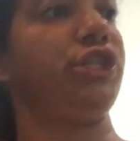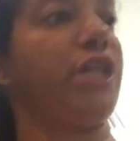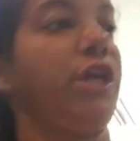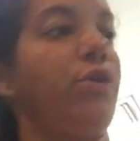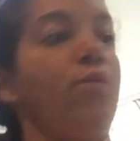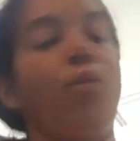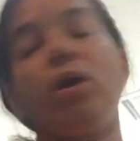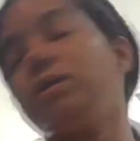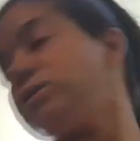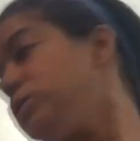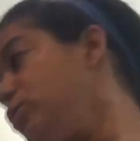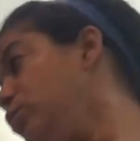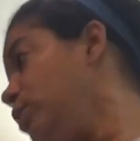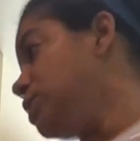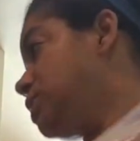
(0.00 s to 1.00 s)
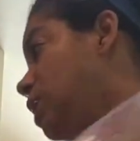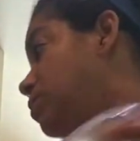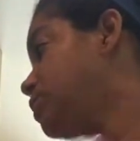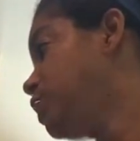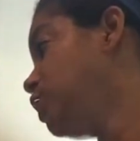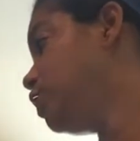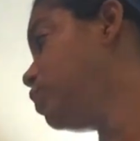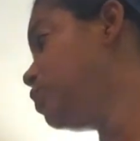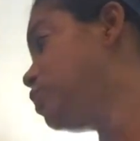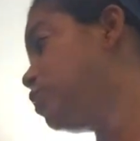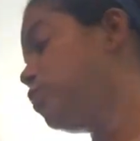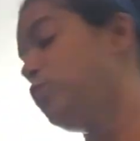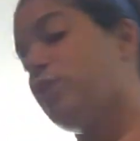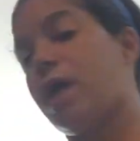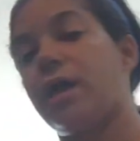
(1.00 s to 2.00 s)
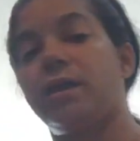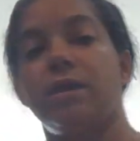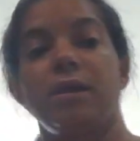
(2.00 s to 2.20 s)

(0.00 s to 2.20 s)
that you want to. It's up to you to do that.